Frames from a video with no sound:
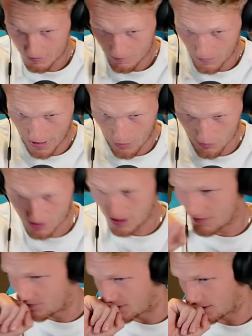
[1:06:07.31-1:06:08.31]
their
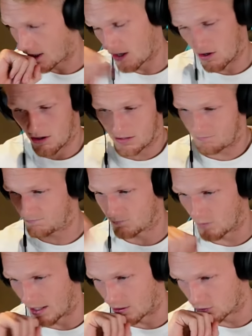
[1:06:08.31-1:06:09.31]
receivers. All right,
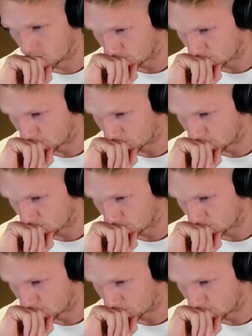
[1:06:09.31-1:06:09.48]
well,